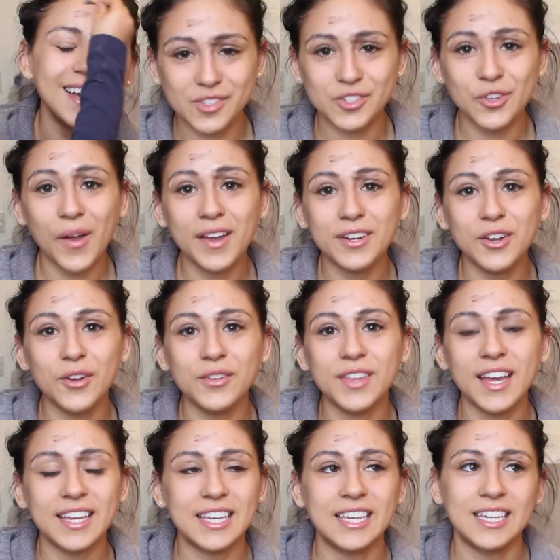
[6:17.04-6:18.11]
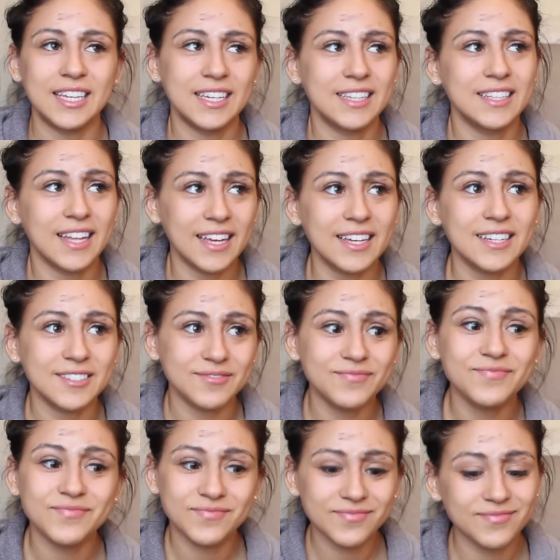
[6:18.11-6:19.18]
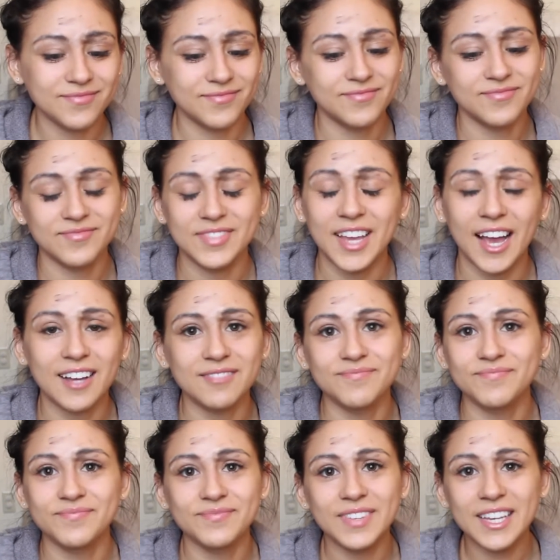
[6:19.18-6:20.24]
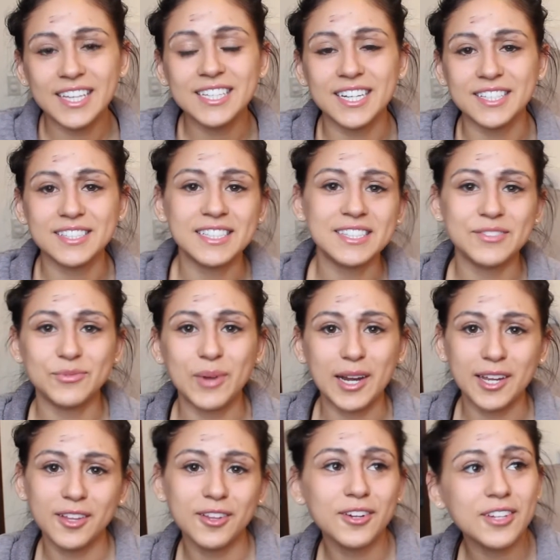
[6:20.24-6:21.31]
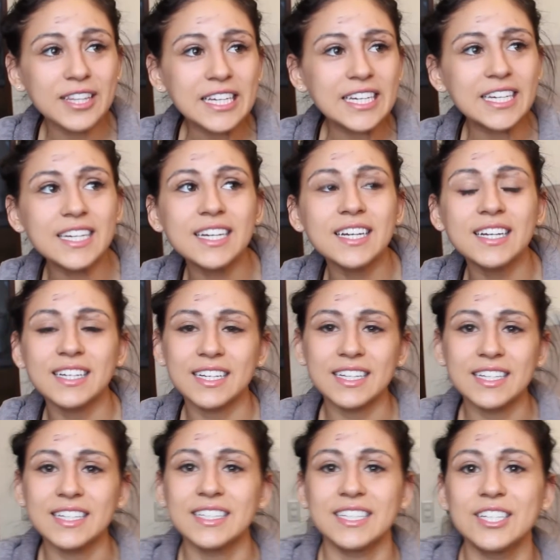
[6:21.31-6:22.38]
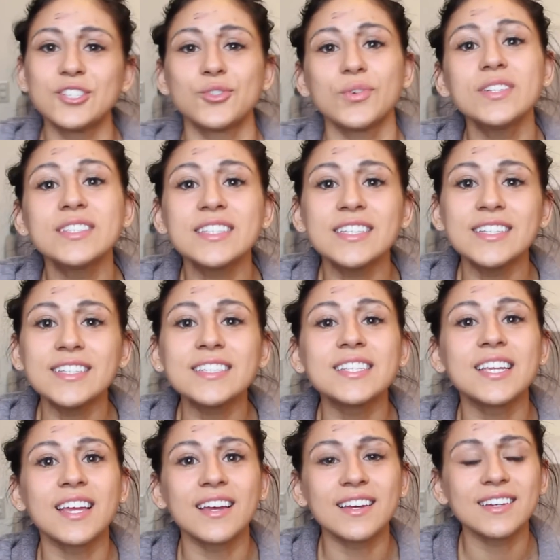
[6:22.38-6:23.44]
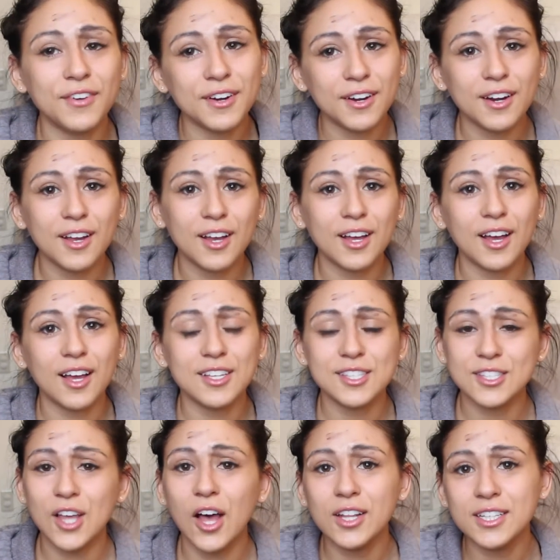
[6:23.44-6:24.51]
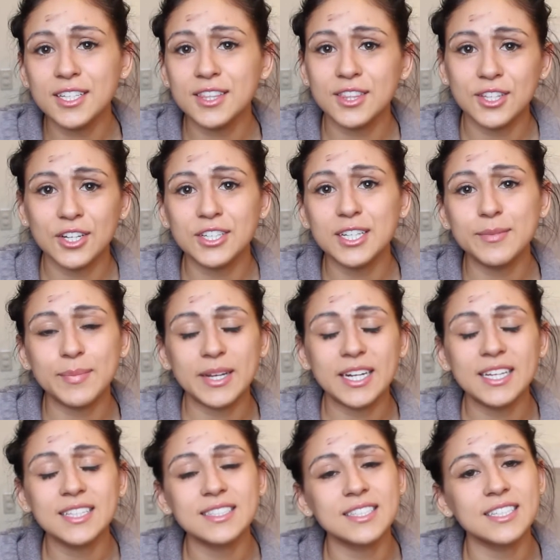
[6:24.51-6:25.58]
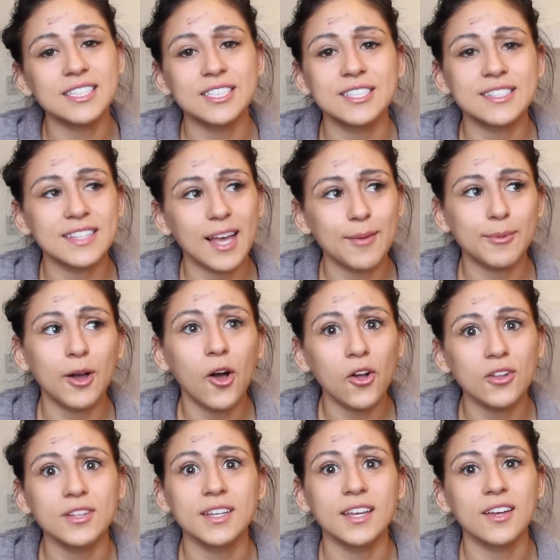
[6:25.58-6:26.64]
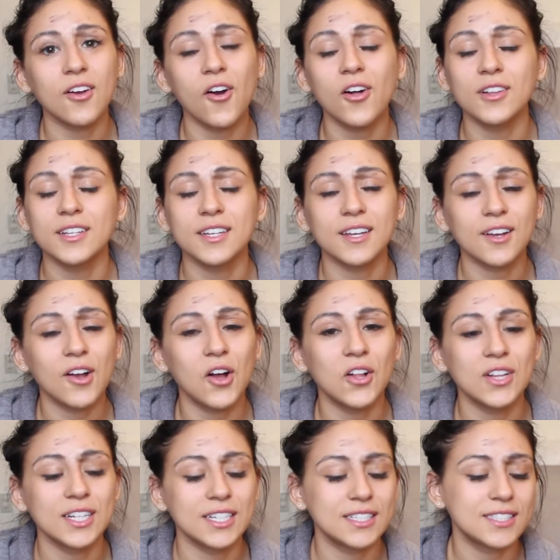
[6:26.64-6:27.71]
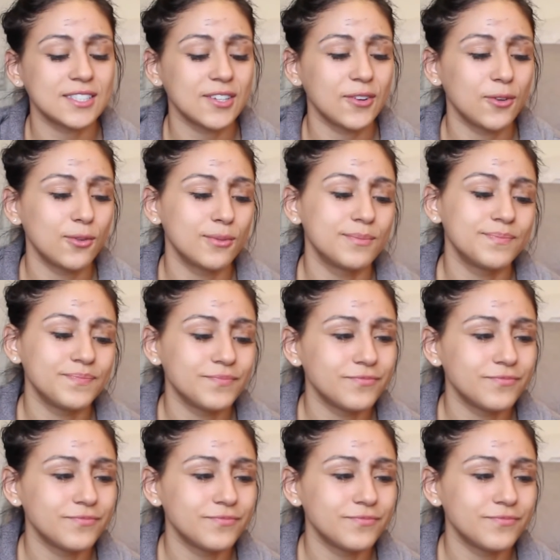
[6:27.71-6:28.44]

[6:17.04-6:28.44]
so I know that he like, yeah, he does this regularly and enjoys it. For a solid 30 minutes, he just kept calling and calling and calling. So